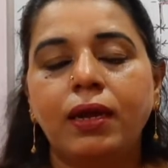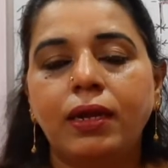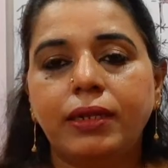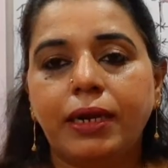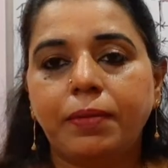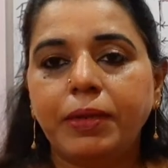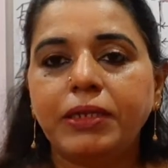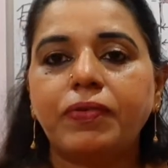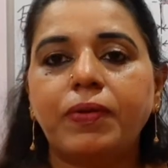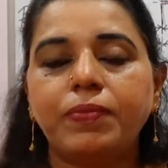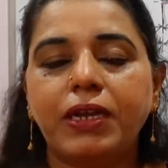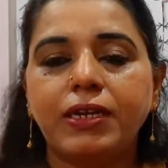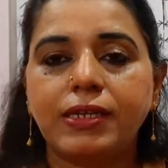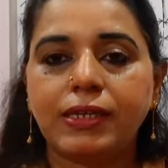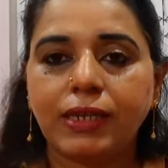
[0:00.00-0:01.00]
that means from
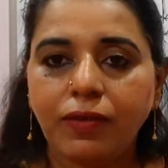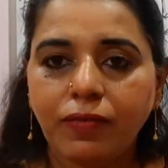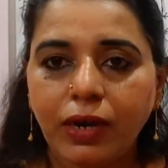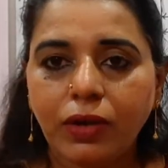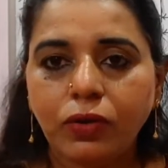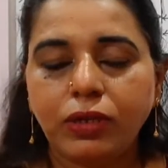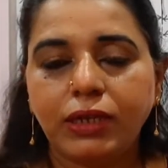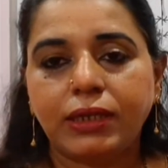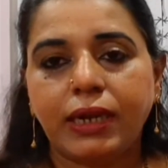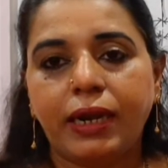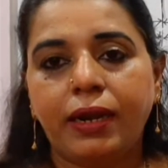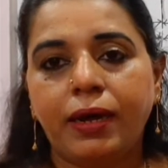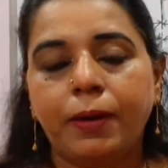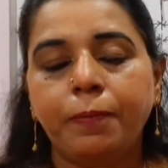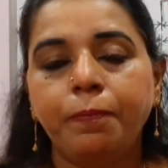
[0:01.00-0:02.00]
the receiver to the
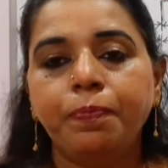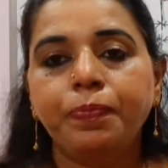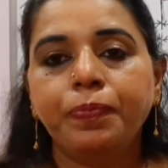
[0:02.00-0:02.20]
sender